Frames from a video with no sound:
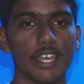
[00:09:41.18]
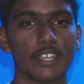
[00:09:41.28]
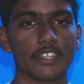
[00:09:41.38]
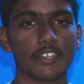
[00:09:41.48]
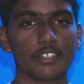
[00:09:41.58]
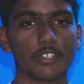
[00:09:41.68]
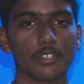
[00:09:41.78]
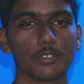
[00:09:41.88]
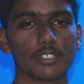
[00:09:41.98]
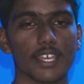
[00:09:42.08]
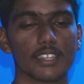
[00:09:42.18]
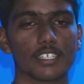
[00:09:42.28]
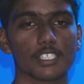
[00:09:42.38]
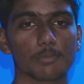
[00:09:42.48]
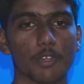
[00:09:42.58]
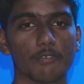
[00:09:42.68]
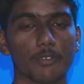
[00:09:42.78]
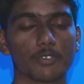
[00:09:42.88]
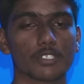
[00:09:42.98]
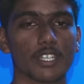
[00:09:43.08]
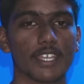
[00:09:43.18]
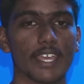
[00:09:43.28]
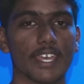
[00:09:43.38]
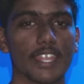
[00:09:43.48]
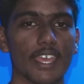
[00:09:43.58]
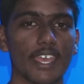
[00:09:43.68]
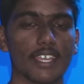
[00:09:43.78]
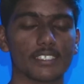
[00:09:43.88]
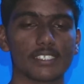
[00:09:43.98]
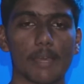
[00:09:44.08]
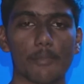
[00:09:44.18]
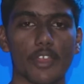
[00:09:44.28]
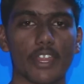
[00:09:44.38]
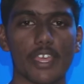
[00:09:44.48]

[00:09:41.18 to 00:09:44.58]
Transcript: I hear the news that this smartphone is going to get a Snapdragon